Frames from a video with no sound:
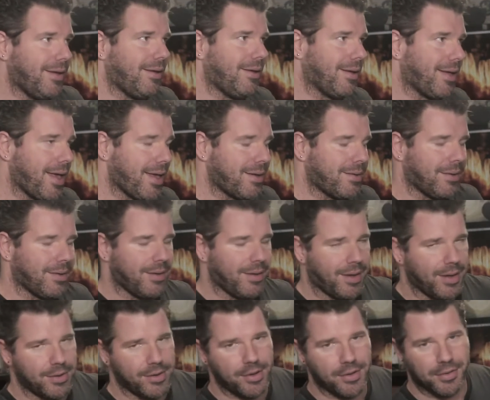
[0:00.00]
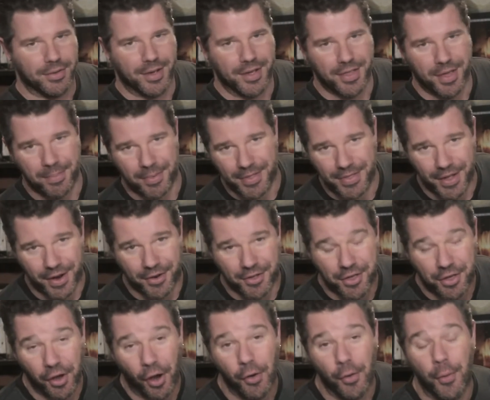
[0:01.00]
Again, I know, because I've been there.
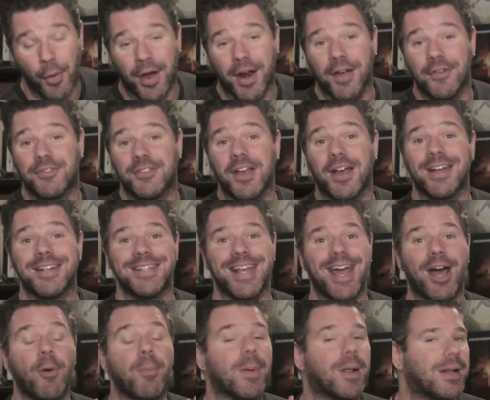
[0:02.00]
So what I've done to help